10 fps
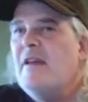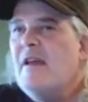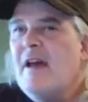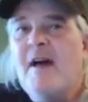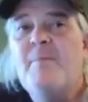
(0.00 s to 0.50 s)

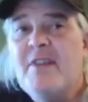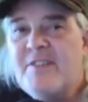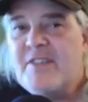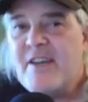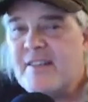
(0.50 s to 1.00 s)
I'm
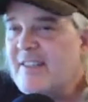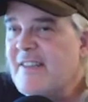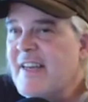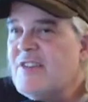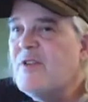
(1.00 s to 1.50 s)
done talking to
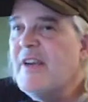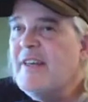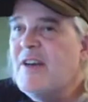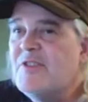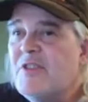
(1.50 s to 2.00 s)
Daz right
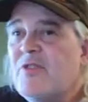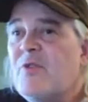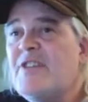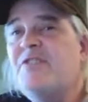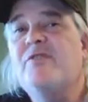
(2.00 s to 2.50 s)
now. To the
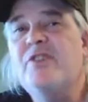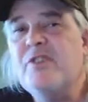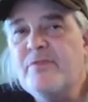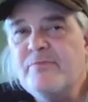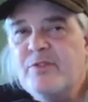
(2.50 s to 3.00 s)
rest of
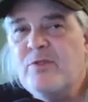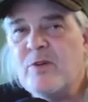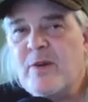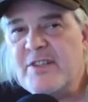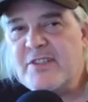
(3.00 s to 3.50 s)
you who
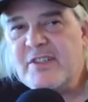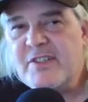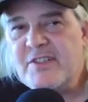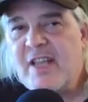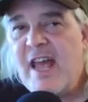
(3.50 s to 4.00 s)
are watching
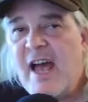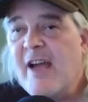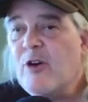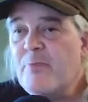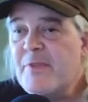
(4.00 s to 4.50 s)
this,
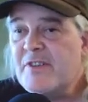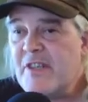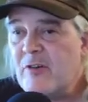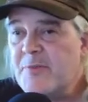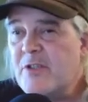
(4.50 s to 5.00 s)
I hope this
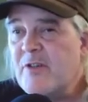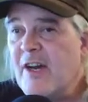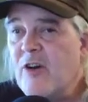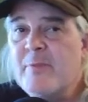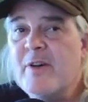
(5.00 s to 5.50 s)
helps you. I
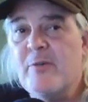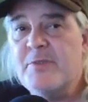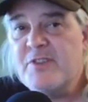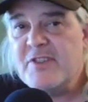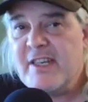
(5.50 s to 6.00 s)
hope it
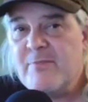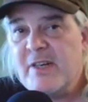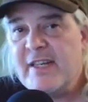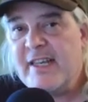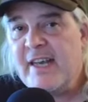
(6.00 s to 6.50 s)
helps you save
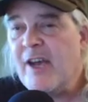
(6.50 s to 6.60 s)
money.